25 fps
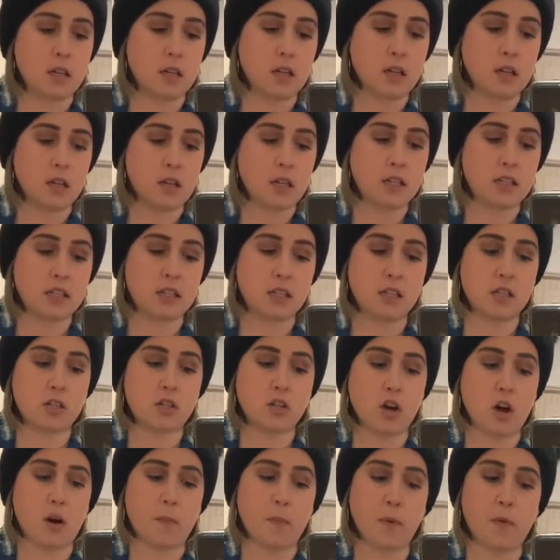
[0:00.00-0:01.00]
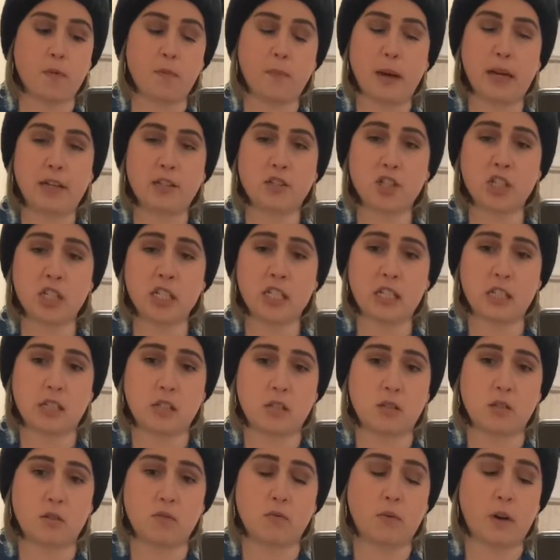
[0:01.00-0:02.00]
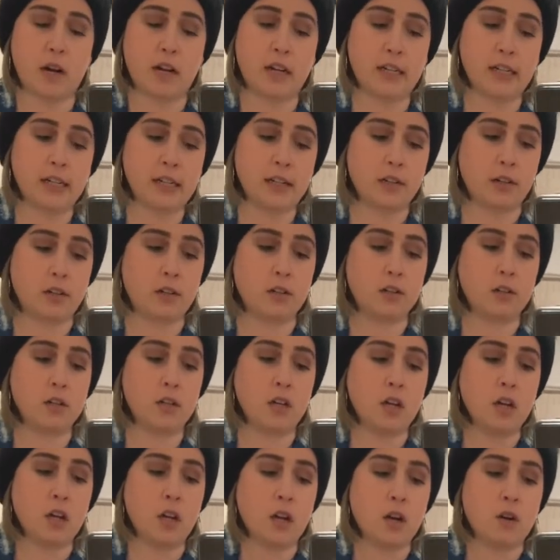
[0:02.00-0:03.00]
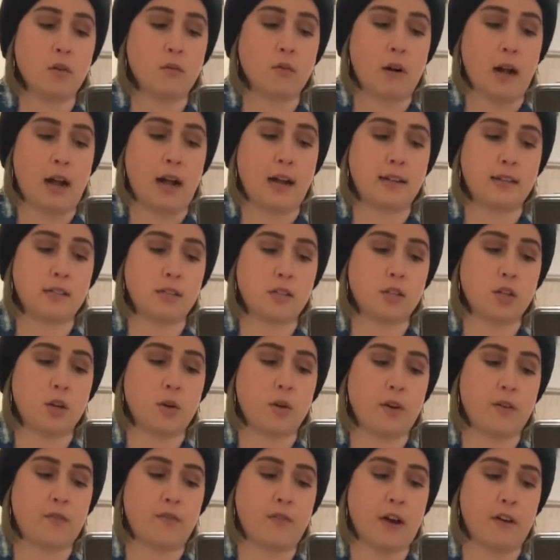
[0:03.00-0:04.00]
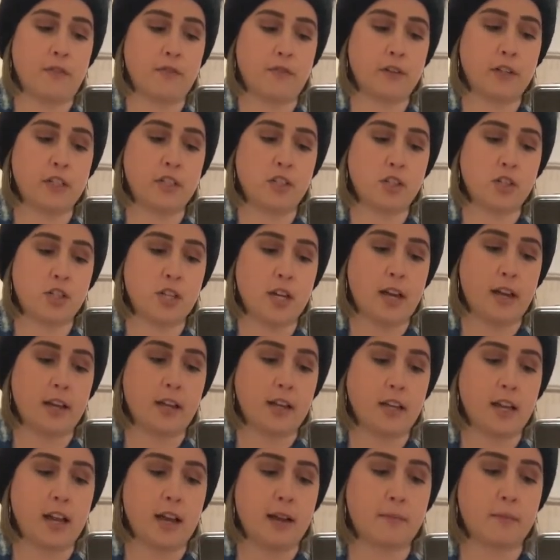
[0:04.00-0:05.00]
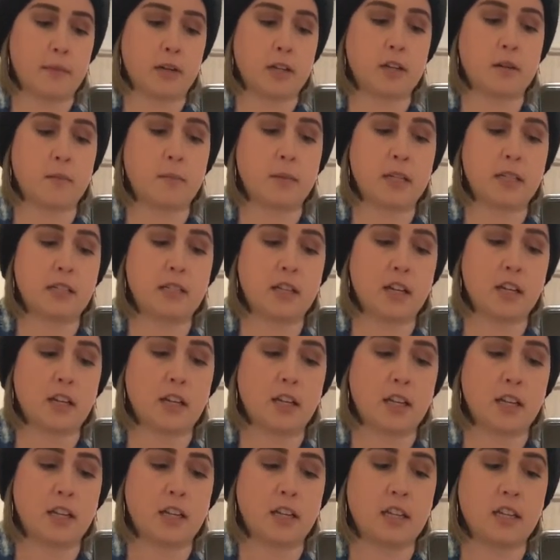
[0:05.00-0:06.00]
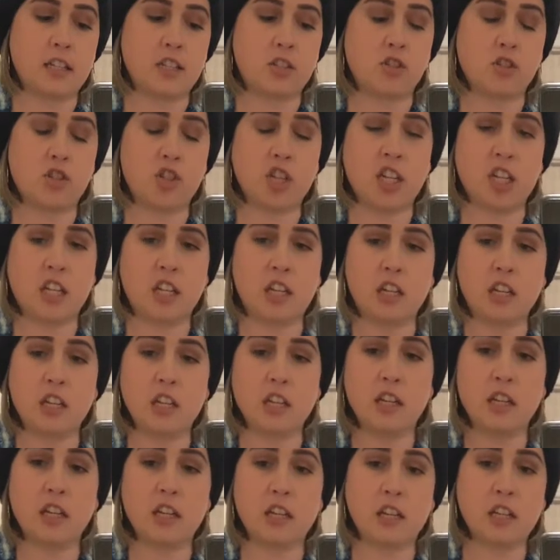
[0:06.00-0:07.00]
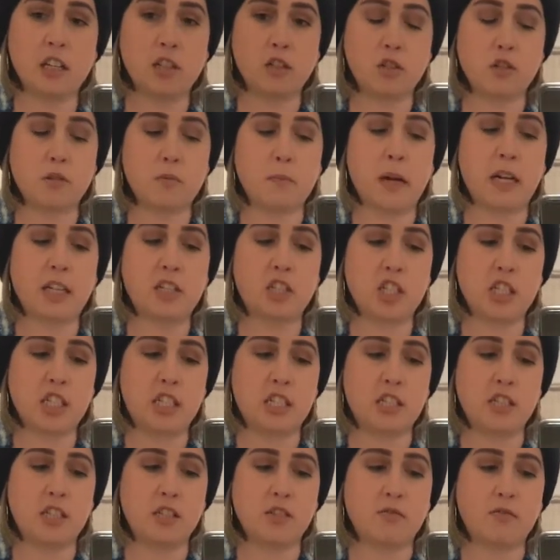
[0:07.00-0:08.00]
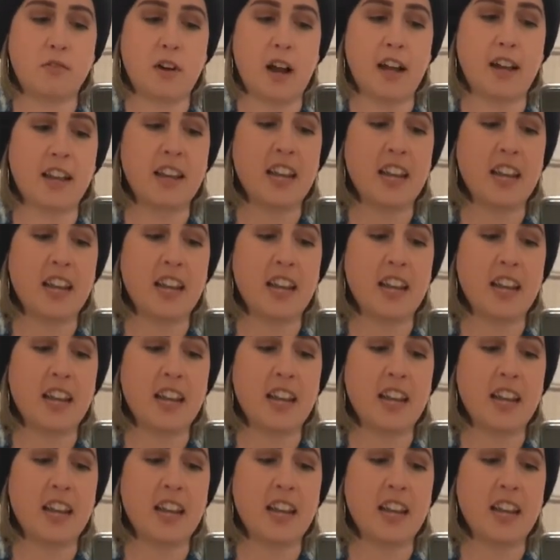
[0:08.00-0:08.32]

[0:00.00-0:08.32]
is the top of my jeans right here, right? So if I French tuck, I'm going to be tucking his chin into my jeans, right?